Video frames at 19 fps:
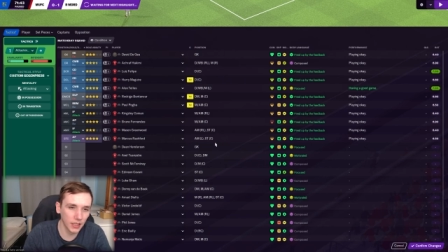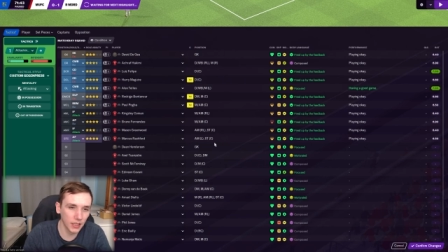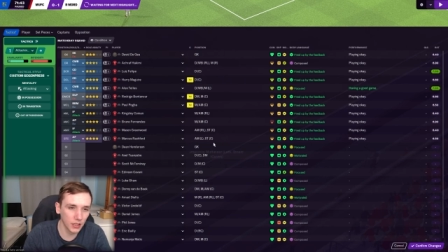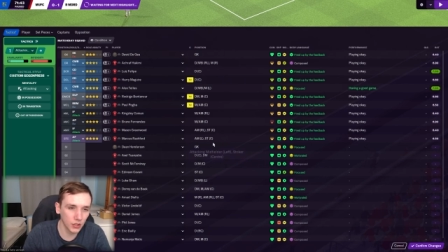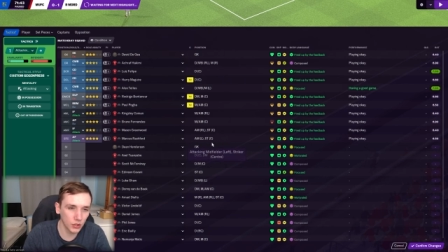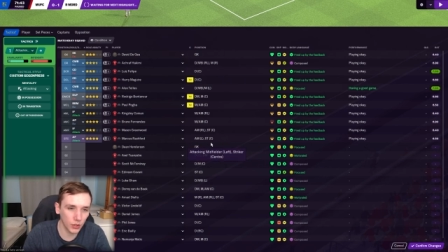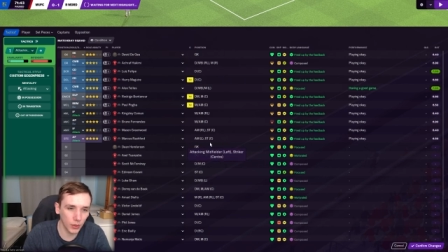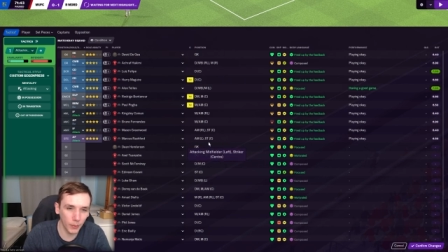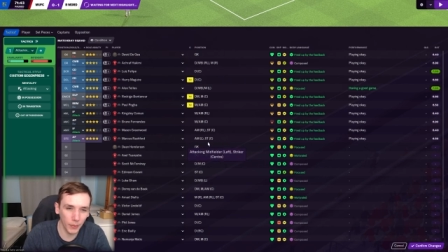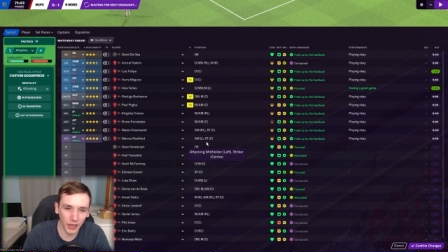
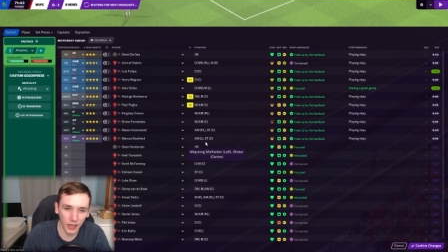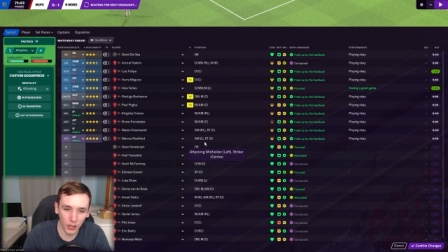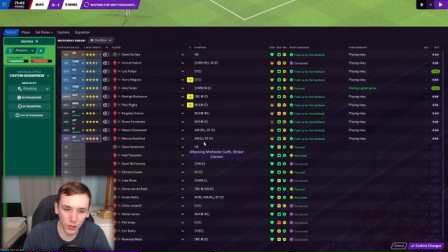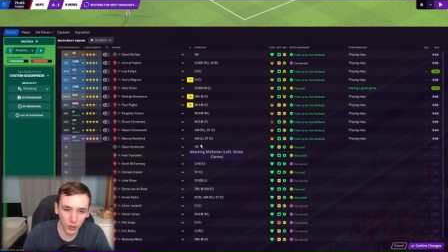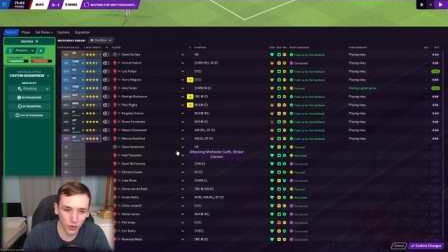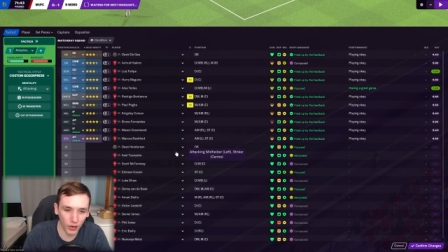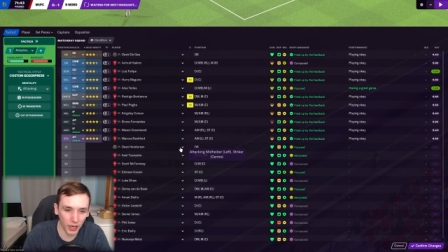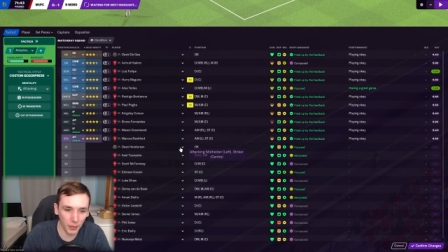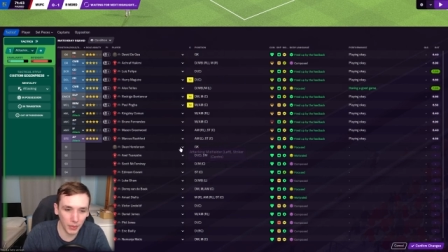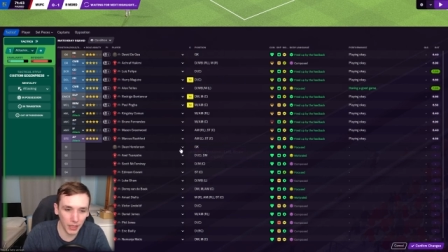So I'm
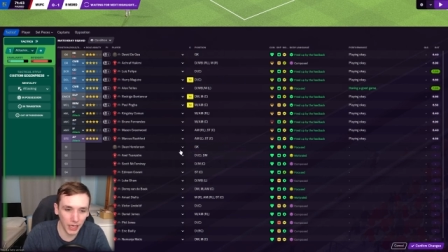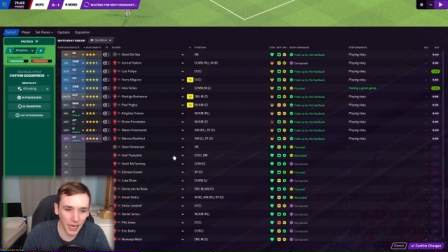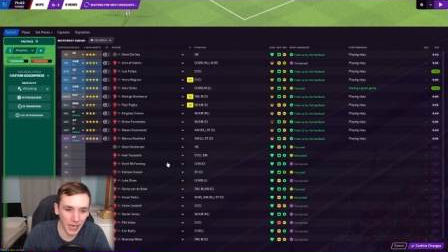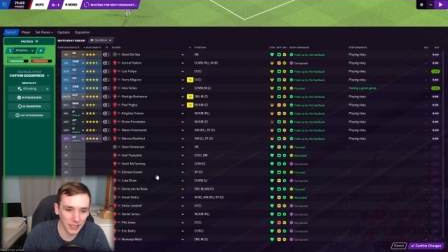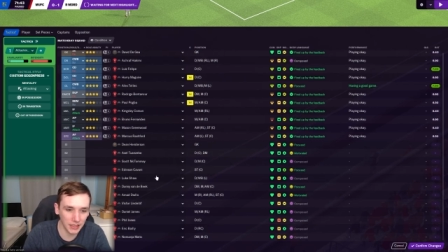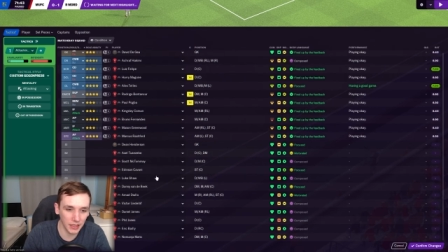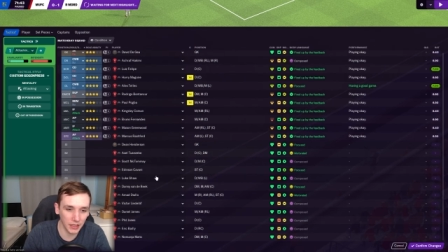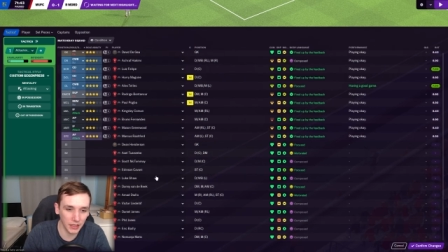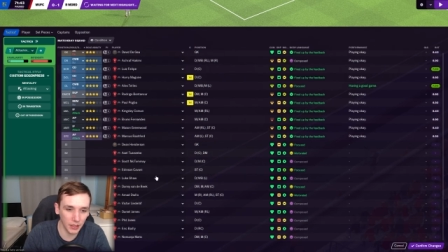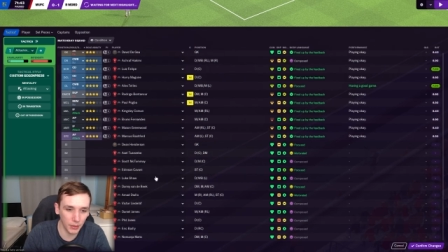incredibly
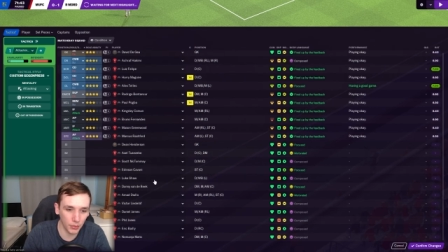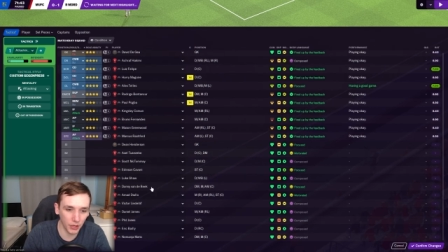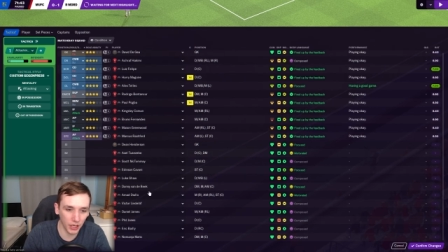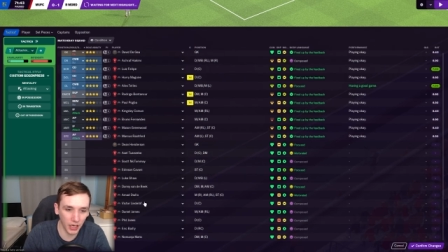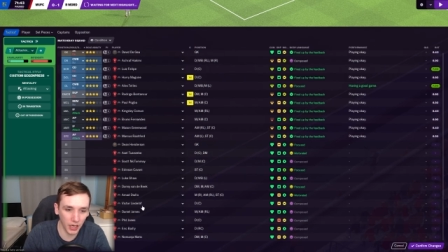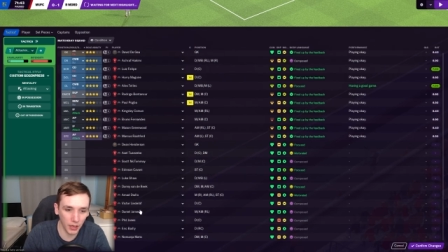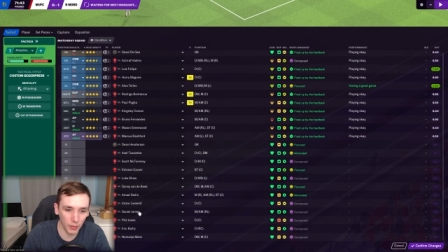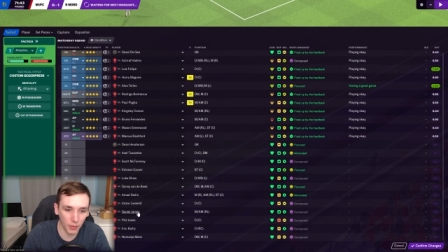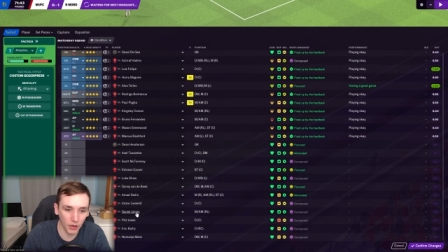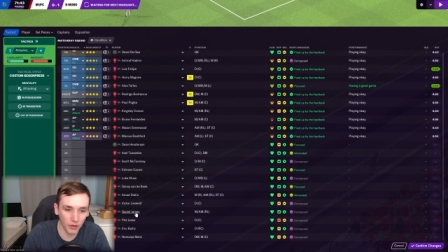hesitant to bring
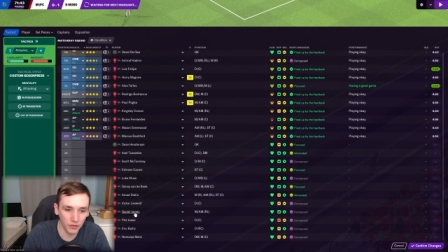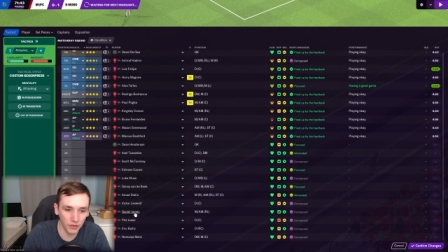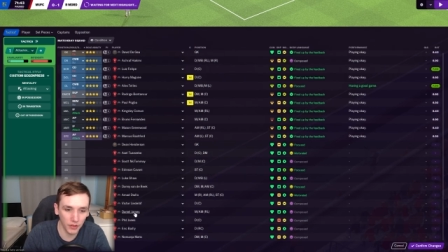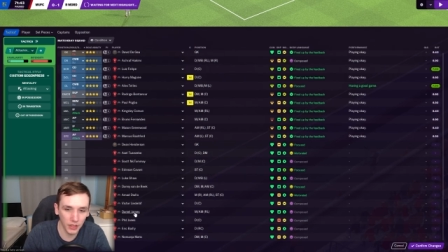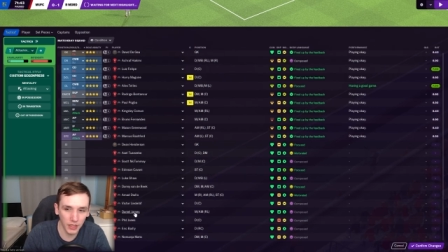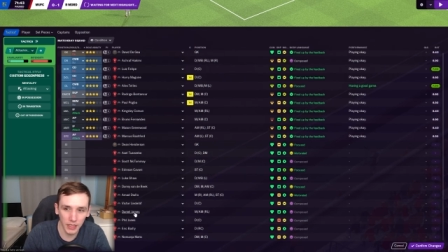him off.